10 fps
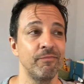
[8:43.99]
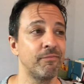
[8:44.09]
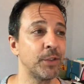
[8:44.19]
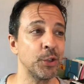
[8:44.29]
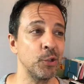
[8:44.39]

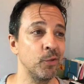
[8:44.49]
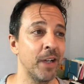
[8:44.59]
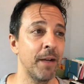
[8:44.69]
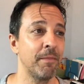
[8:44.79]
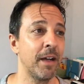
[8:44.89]
suit.
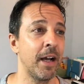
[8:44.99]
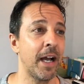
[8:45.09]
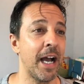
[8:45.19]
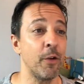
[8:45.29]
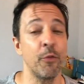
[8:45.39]

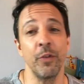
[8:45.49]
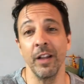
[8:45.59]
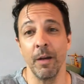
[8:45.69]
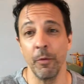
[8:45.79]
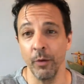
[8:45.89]
I don't
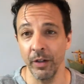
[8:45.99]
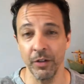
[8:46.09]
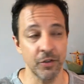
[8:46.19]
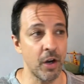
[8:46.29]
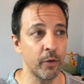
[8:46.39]
feel I'm a really
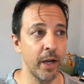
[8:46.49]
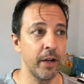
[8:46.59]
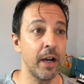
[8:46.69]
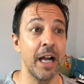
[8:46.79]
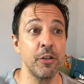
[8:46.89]
good
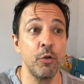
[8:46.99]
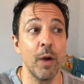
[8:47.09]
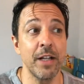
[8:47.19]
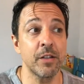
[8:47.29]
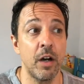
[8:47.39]
songwriter. I do
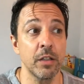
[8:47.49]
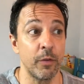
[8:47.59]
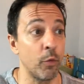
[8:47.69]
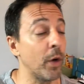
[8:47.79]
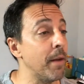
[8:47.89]
write songs.
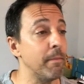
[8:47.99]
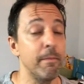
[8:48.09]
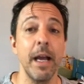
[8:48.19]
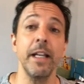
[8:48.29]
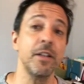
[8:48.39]
I've written
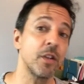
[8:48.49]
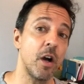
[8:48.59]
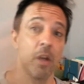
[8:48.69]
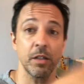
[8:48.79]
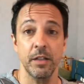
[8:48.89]
many
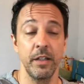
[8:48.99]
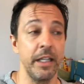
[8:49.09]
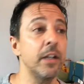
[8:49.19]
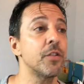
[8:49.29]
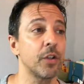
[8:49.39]
songs
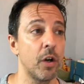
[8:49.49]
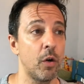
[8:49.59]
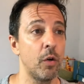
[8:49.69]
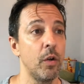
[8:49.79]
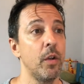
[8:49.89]
years
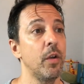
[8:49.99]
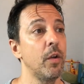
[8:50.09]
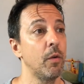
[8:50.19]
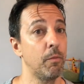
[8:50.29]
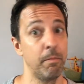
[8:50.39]
ago,
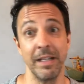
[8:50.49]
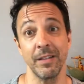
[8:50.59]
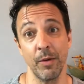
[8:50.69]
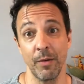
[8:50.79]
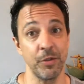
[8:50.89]

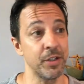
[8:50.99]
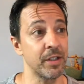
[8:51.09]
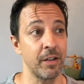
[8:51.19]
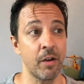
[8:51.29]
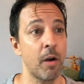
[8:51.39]
basically when I was just
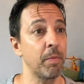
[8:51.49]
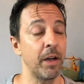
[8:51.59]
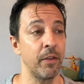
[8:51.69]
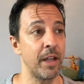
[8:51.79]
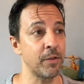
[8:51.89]
a guitar
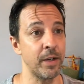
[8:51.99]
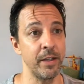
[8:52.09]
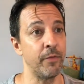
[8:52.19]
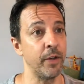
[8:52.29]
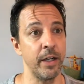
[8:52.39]
player. That's what I
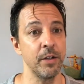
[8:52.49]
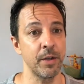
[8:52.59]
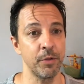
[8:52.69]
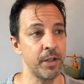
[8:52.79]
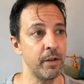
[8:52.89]
did for years. I
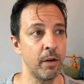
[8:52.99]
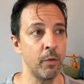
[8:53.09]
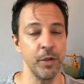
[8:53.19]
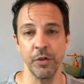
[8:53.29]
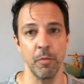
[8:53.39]
was in an
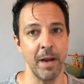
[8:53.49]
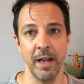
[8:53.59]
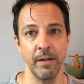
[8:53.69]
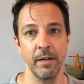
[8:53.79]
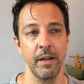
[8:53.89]
original
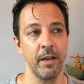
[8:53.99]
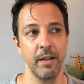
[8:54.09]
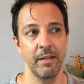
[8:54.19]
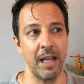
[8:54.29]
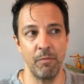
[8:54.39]
band
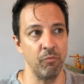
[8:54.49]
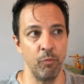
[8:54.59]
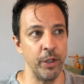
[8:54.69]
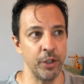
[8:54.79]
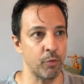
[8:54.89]
that
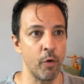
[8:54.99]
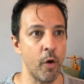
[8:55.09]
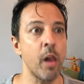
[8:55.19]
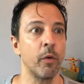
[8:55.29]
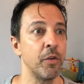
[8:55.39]
we just wrote
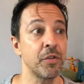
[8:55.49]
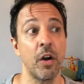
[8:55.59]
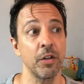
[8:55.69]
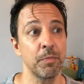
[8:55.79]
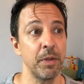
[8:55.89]
all our own
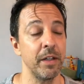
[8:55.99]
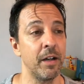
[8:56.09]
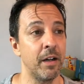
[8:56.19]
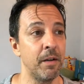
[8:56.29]
songs. But,